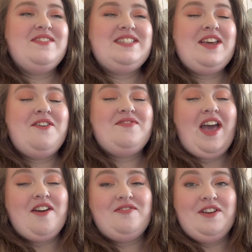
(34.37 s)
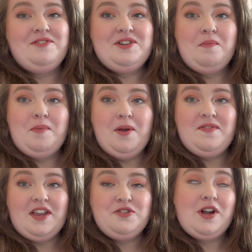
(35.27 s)
So if that floats your boat, if
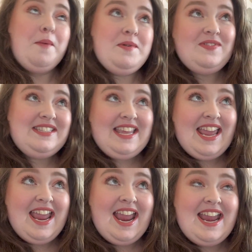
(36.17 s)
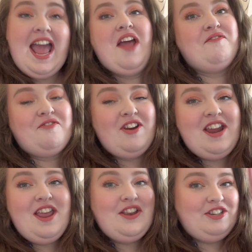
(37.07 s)
that's your cup of tea
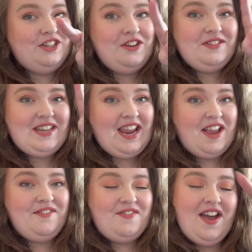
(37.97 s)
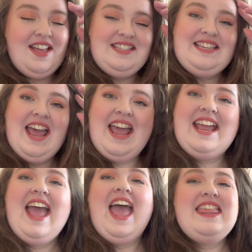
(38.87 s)
every Tuesday and
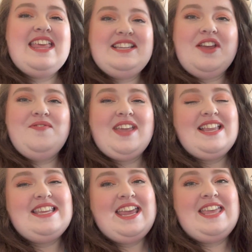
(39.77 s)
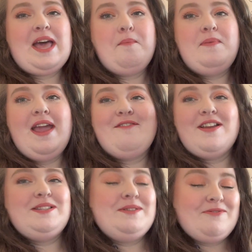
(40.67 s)
Thursday, then don't forget to hit that big
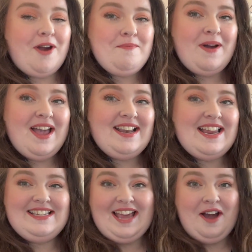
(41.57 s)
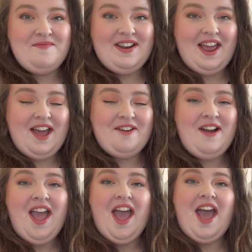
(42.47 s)
red subscribe button down below.
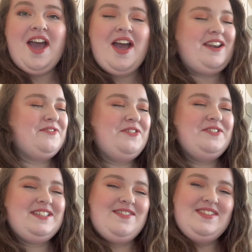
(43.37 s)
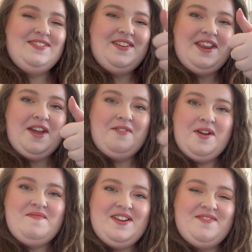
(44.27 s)
And of course, give this video
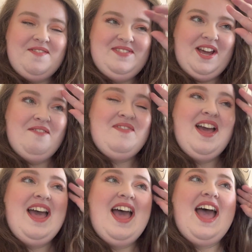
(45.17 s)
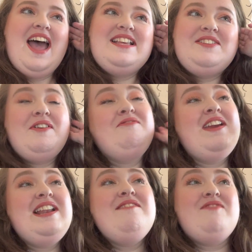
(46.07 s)
a big thumbs up. So I
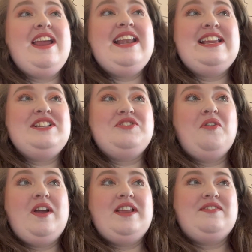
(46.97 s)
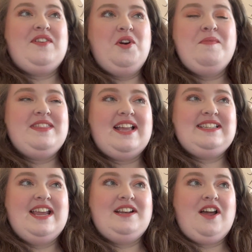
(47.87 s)
really, really enjoyed filming that
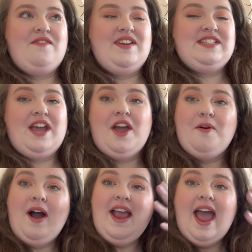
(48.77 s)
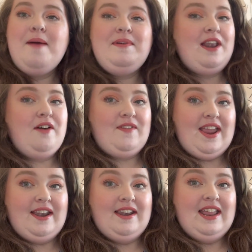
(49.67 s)
day in a life video. I am
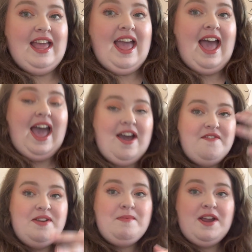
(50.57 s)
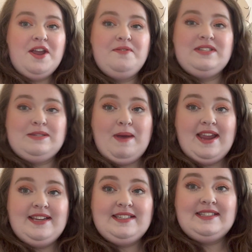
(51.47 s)
loving having my own
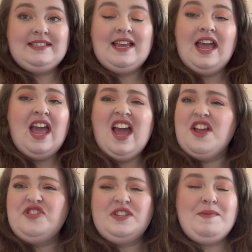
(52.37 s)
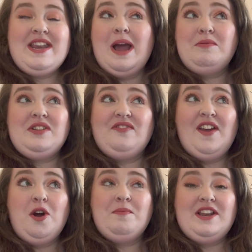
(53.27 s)
space and just being able to
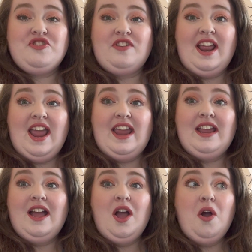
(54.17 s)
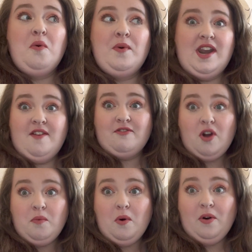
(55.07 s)
film literally whenever
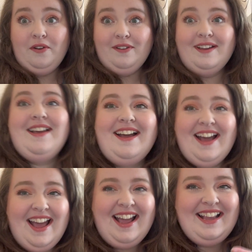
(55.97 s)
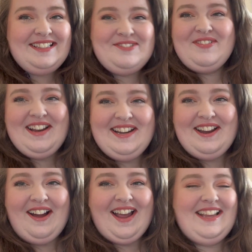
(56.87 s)
I want. It's really
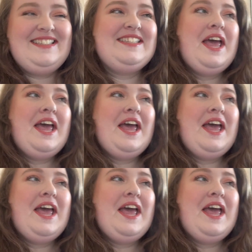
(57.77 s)
nice.